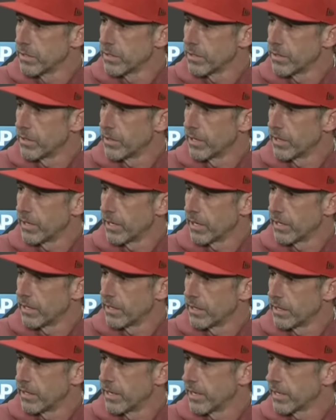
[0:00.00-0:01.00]
So I think I
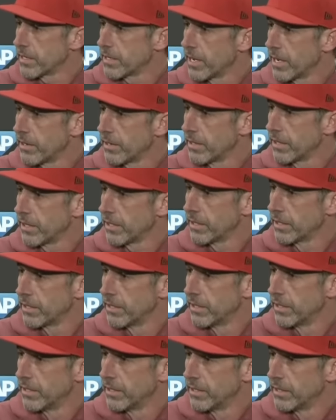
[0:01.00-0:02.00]
did it the next Saturday,
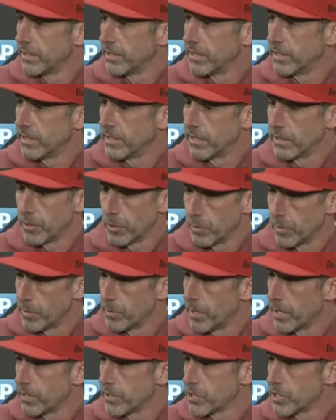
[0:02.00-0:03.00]
and he did a little bit
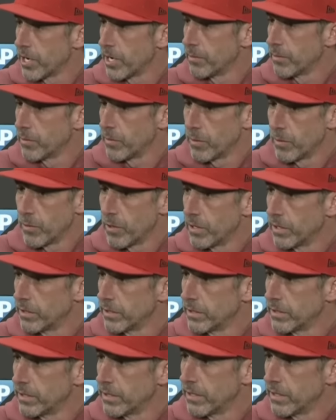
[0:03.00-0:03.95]
better job and we won.